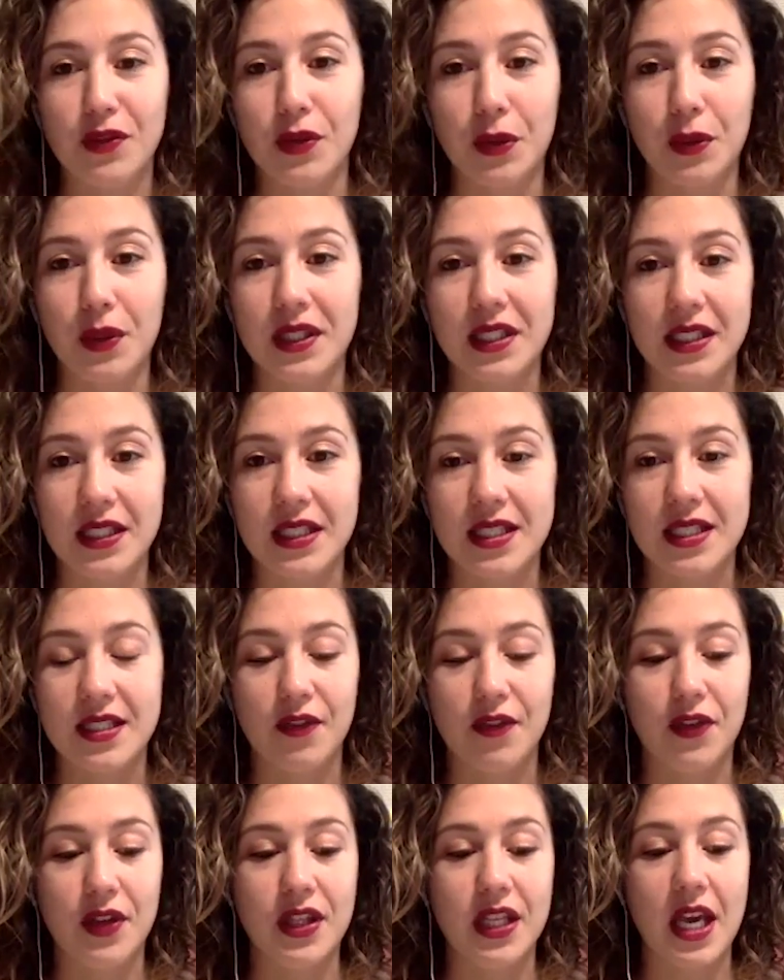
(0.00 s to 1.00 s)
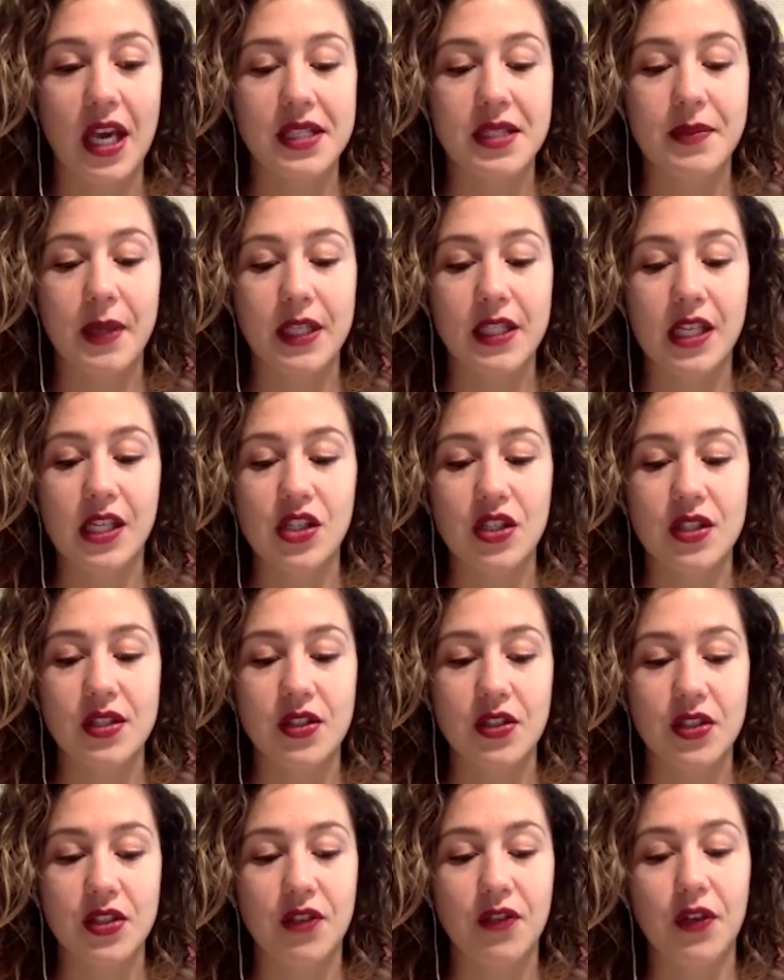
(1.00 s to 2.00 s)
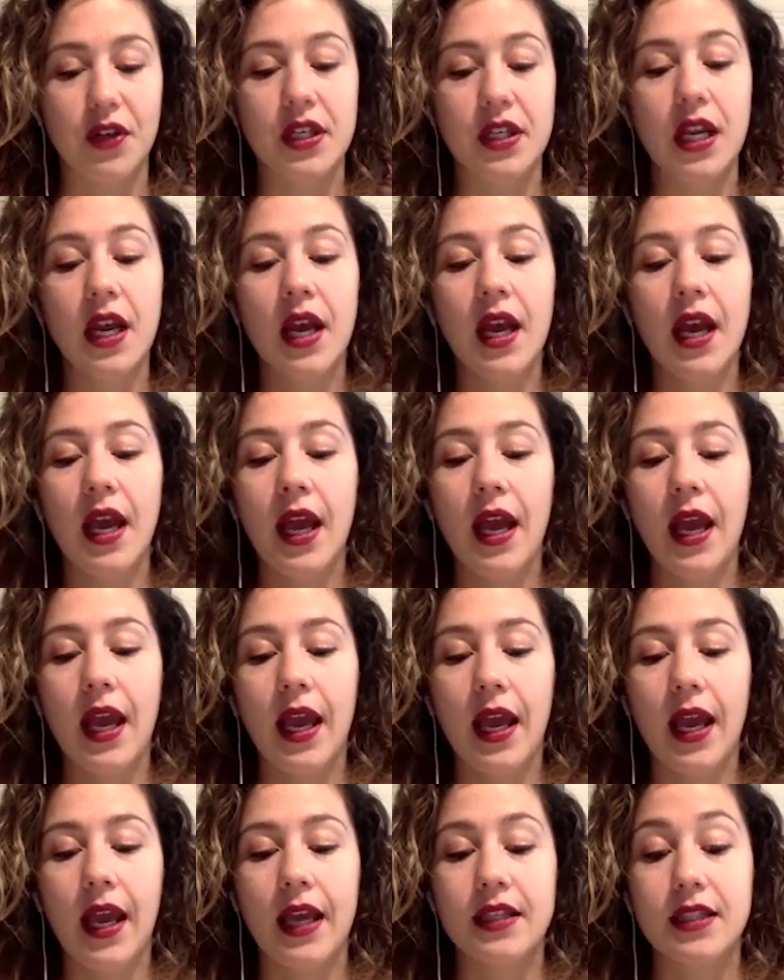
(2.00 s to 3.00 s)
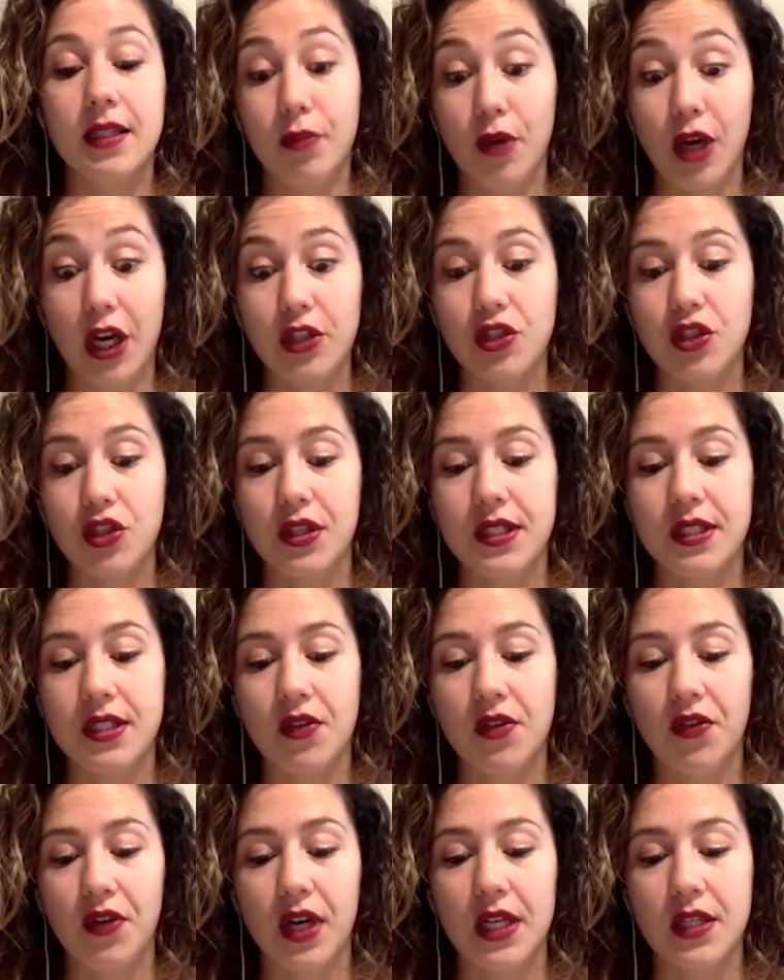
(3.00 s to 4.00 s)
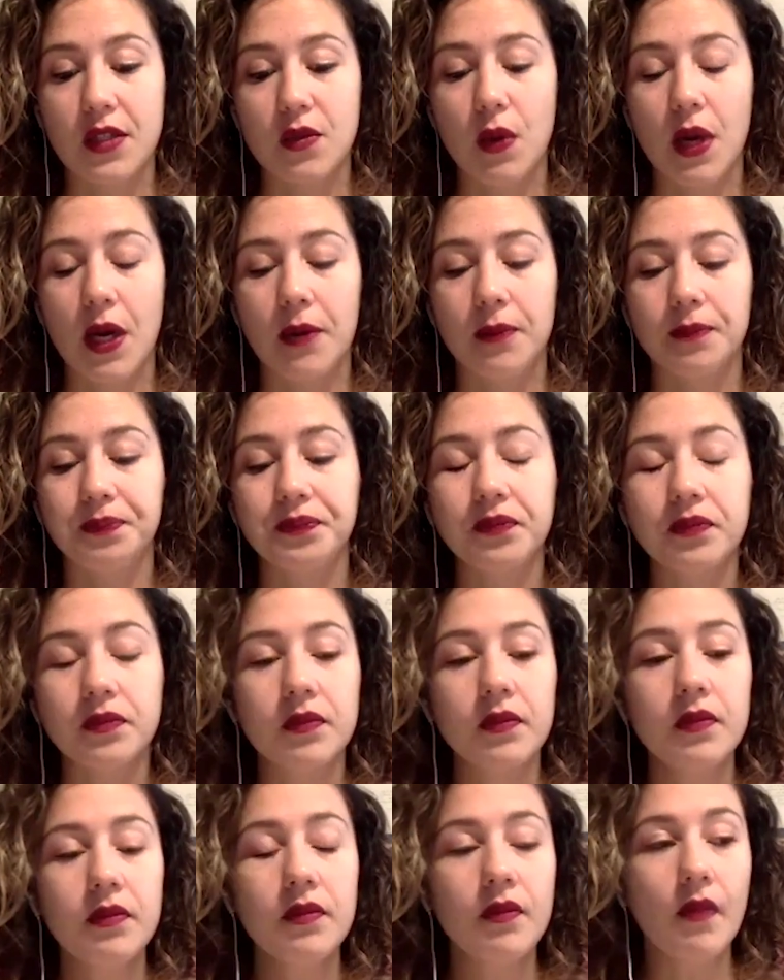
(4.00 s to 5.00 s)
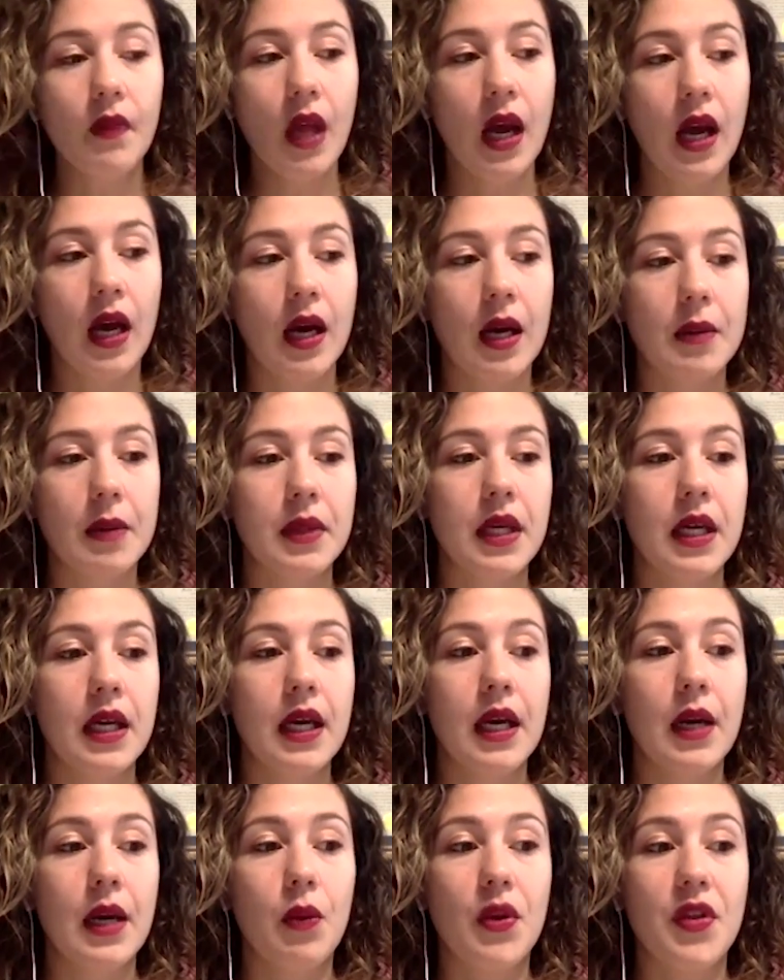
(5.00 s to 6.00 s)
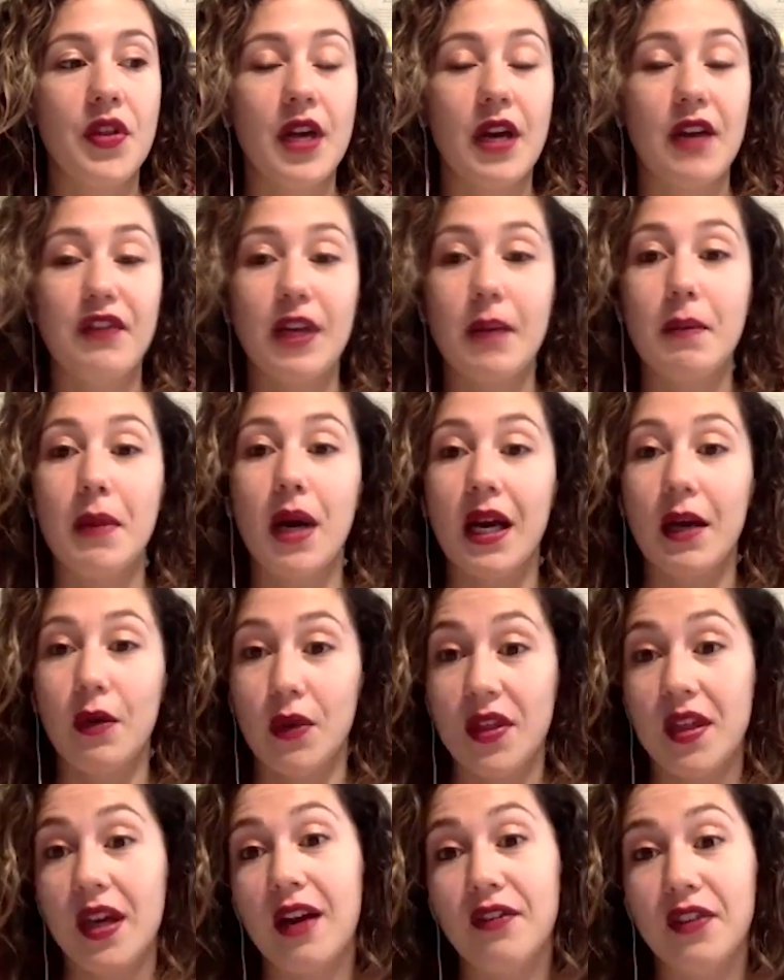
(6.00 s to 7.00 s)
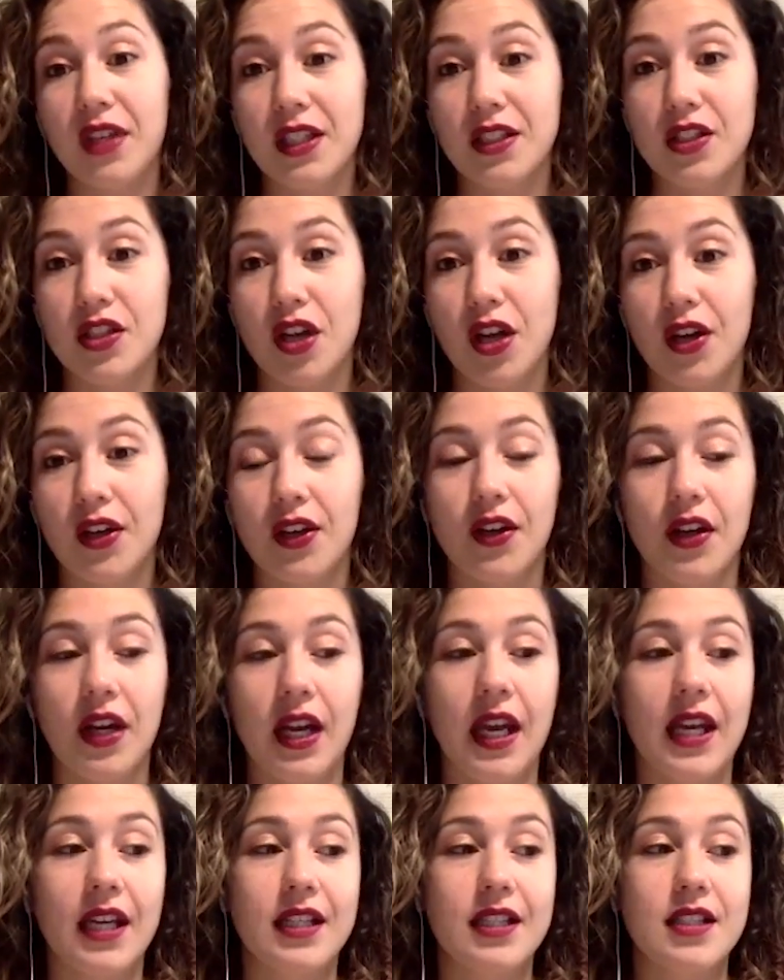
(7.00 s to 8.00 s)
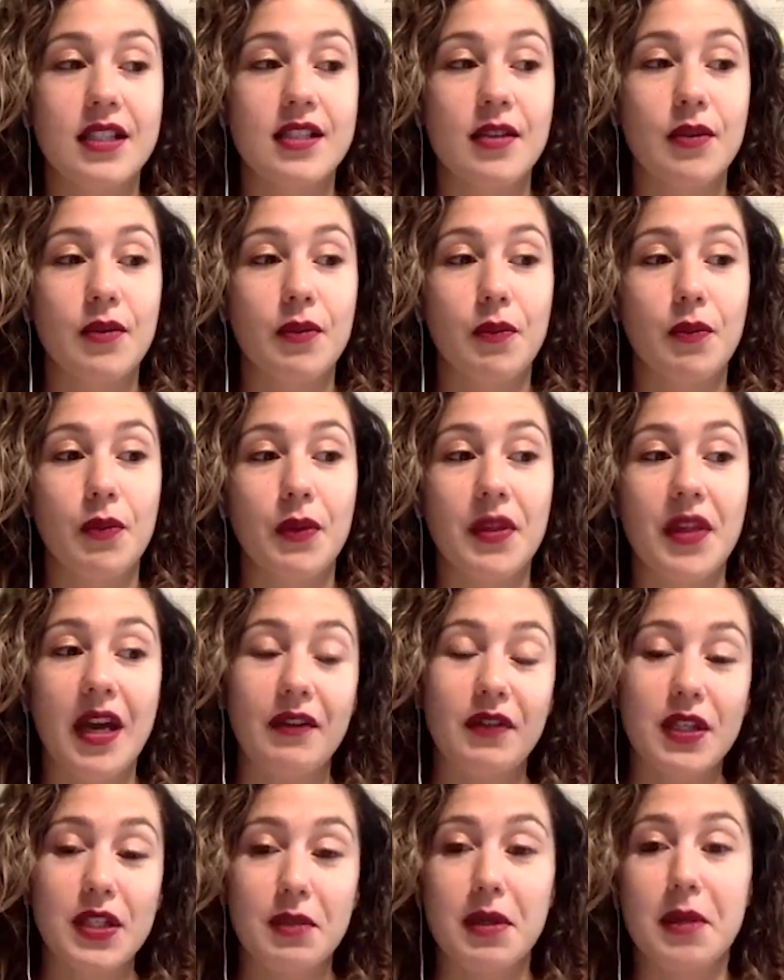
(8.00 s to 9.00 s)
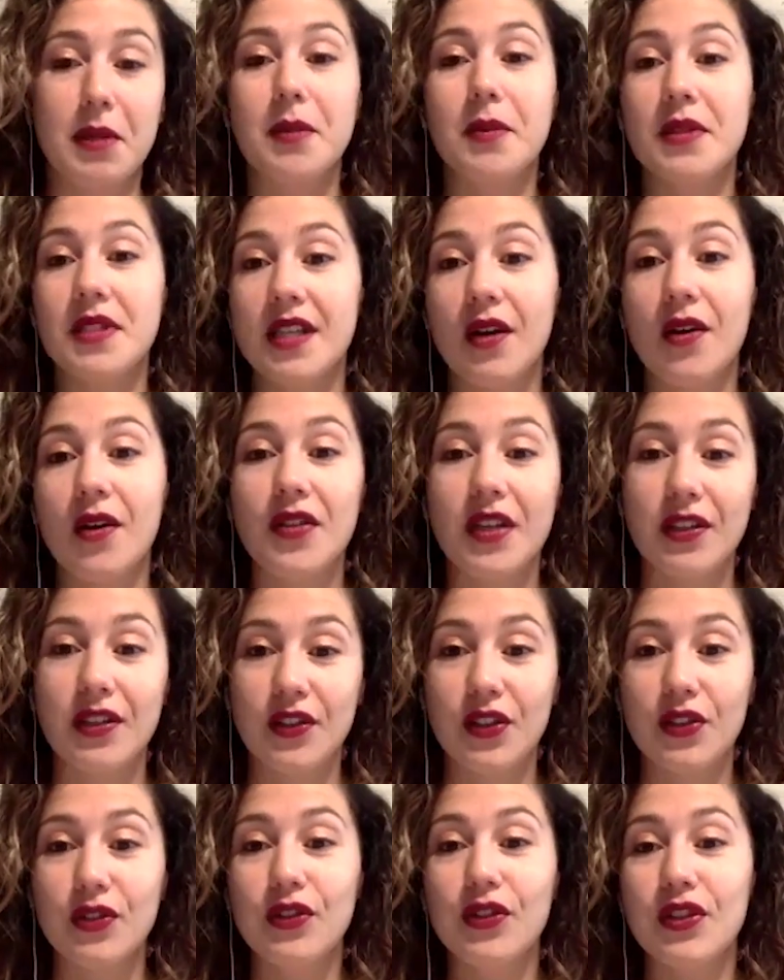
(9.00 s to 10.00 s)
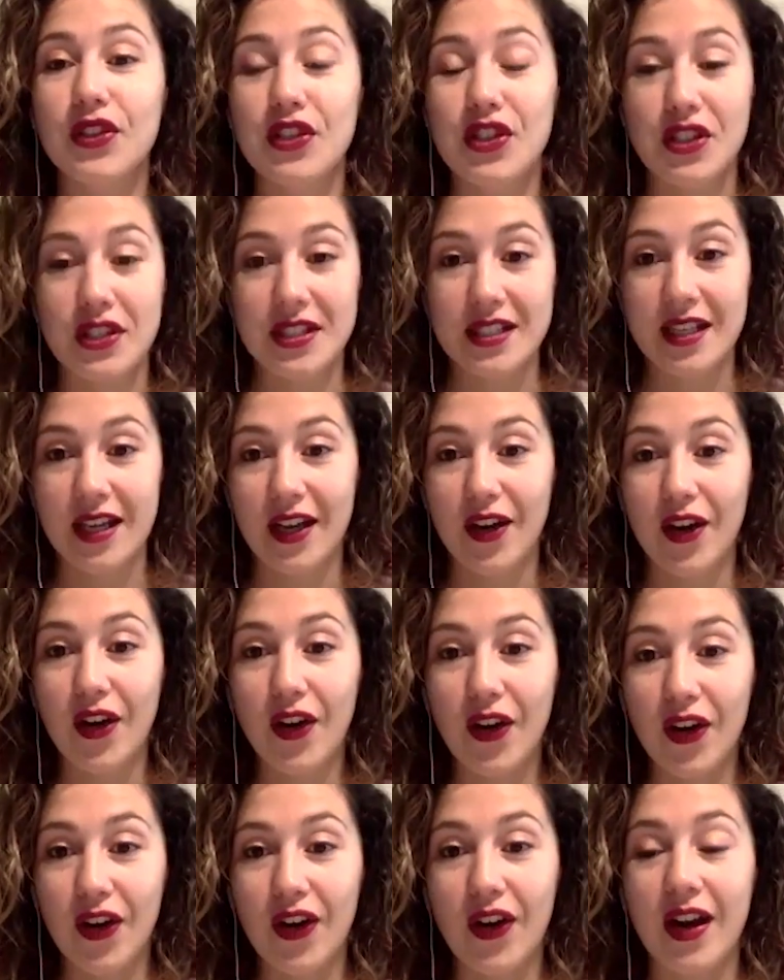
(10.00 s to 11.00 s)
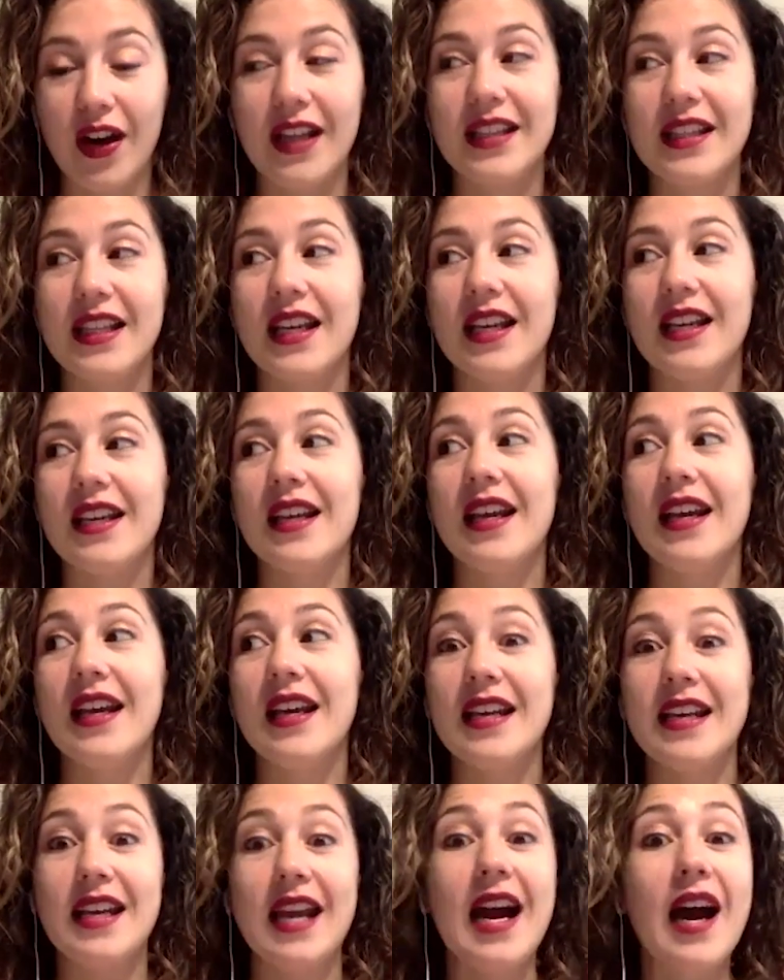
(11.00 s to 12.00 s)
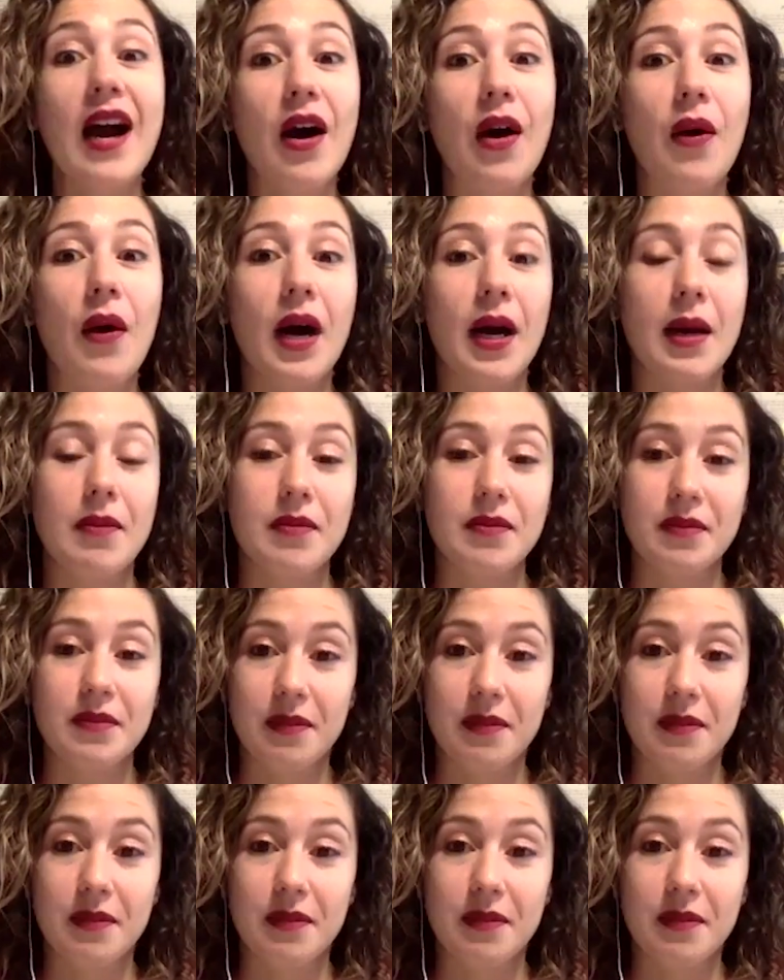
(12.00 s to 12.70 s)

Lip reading: agree that it is different. The expectations are different, and the pressure is different as well. um with having a daughter, and with having so many people say, oh, you look just like her, and then now I'm